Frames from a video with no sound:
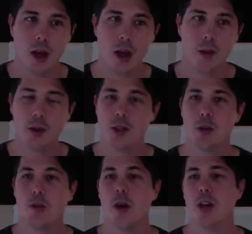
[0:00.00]
I'm going
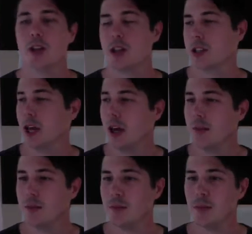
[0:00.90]
to watch
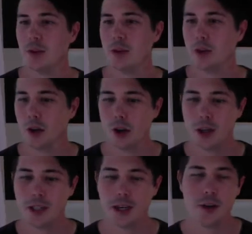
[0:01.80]
some, you know,
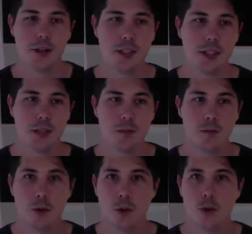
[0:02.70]
Nintendo
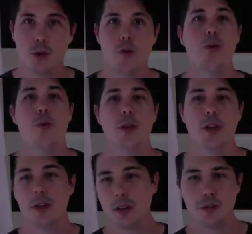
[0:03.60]
64
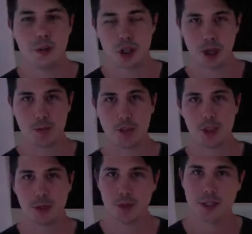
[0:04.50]
tournament or
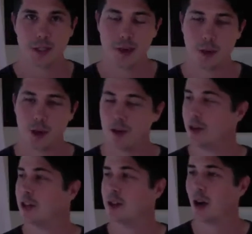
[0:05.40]
championships and see what there
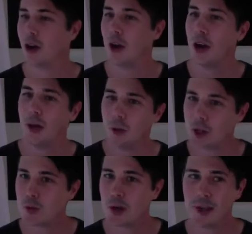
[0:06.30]
is. So
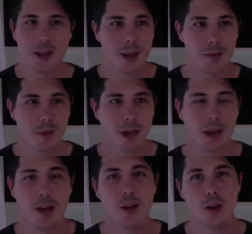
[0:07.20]
watch one of them,
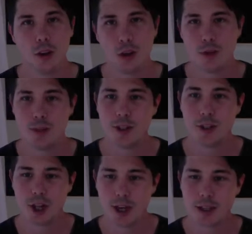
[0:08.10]
and YouTube
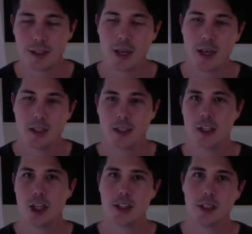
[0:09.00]

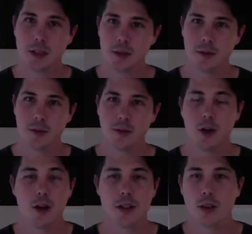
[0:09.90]
suggested, you
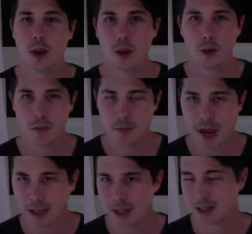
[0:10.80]
know, a lot of
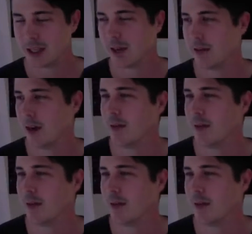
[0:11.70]
Melee stuff, and I'm